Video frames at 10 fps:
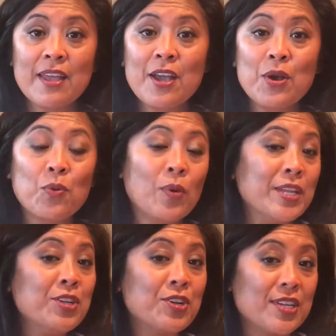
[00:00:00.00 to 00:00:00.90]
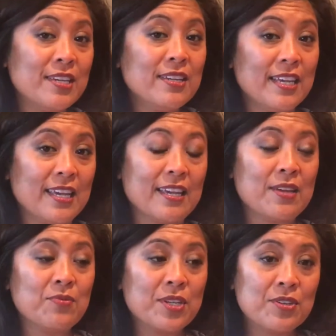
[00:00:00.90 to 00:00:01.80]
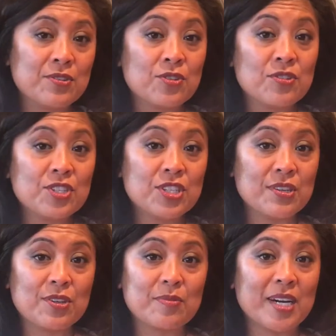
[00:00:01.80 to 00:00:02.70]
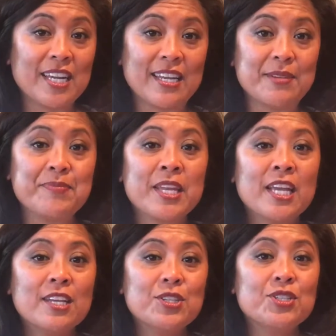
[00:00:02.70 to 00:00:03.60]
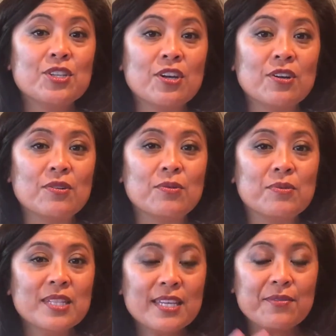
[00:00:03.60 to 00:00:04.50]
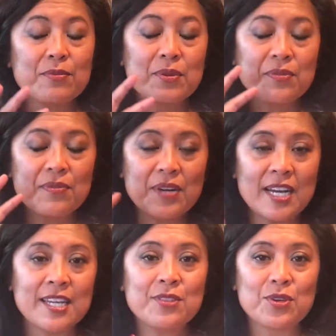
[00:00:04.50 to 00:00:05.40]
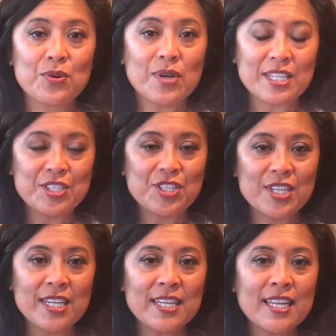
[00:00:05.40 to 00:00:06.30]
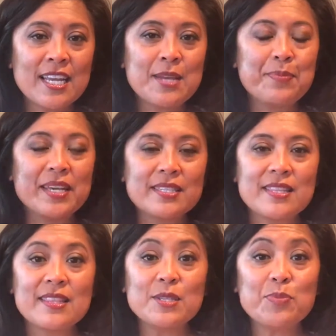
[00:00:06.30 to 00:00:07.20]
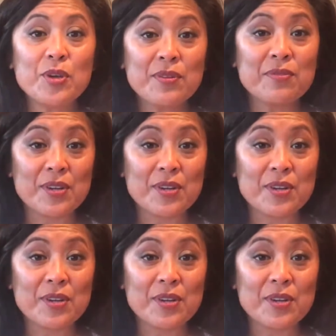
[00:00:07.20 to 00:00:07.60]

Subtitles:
when you're eating and when you're nourishing your body? So really refine the question, because at this point of our